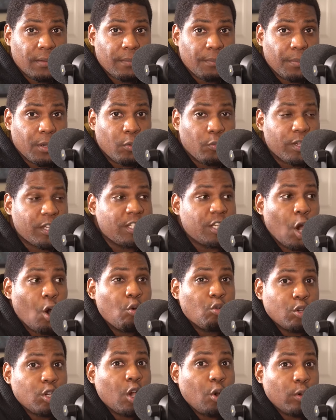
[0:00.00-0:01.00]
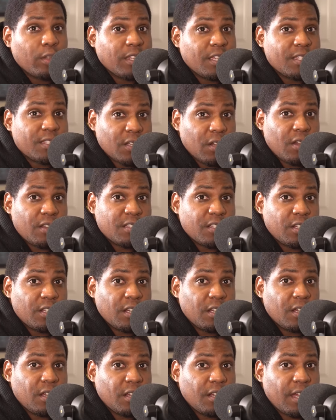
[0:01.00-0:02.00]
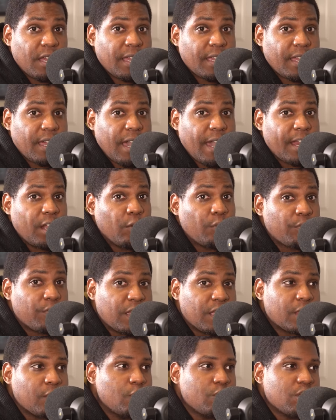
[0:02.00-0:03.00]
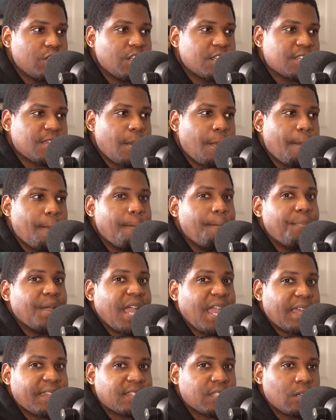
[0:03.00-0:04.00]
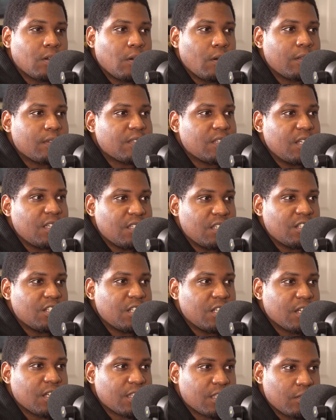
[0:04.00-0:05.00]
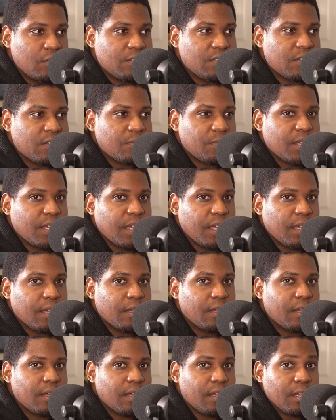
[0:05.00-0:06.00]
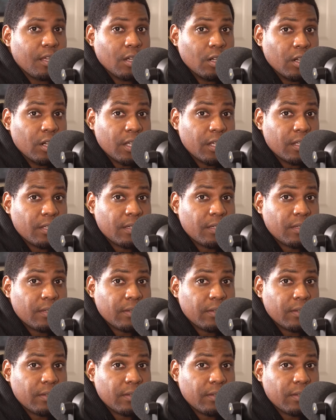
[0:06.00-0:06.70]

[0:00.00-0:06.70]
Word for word: But we don't know what these cards are going to look like. I don't think you should just bet on TCG exclusives being good.